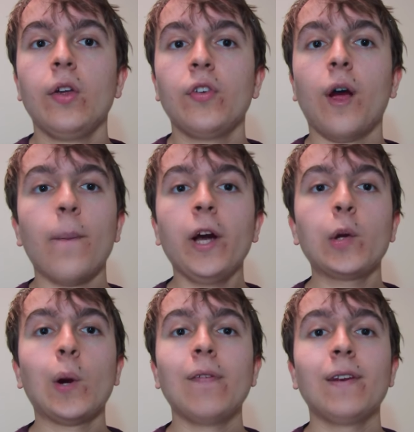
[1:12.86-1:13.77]
So, a
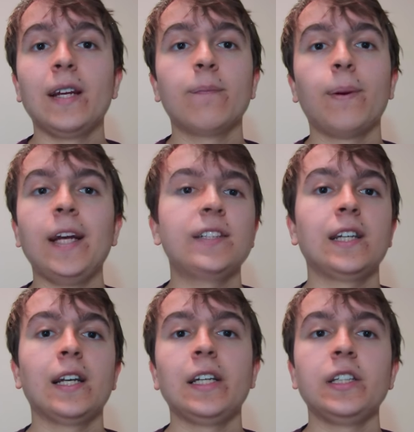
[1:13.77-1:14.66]
microwave link
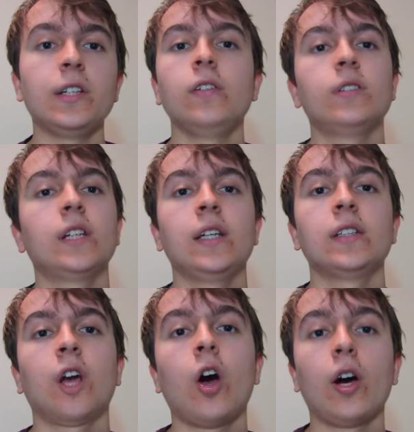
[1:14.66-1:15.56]
basically
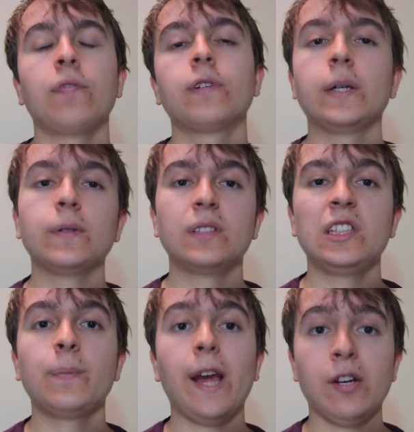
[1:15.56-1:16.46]
uses high-frequency
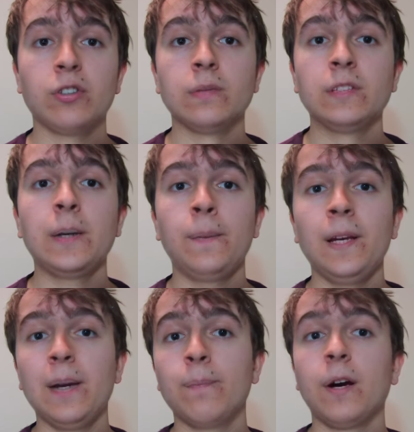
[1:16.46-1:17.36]
spectrum,
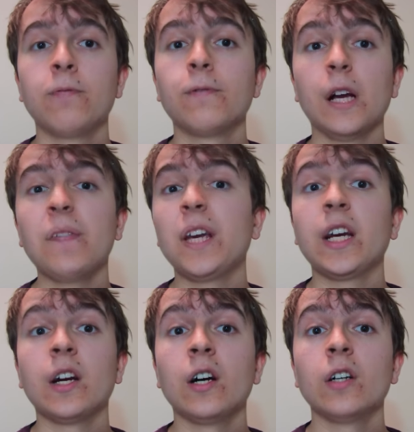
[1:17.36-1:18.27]
typically above 5
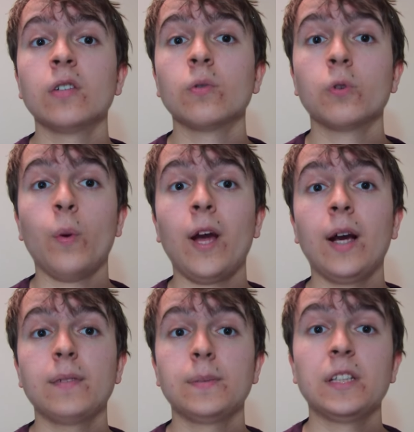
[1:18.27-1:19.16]
GHz, all the way
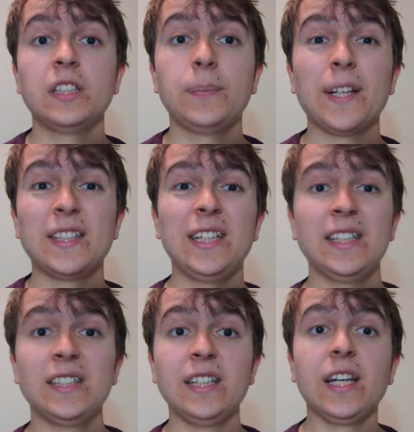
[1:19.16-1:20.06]
up to potentially about
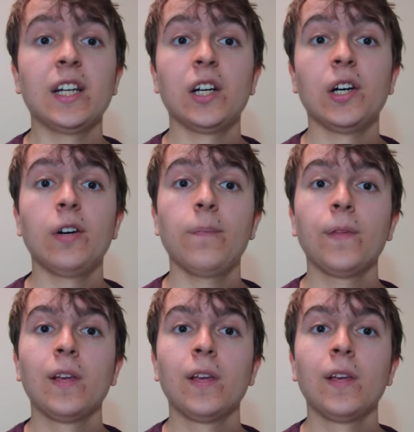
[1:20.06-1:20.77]
60 GHz.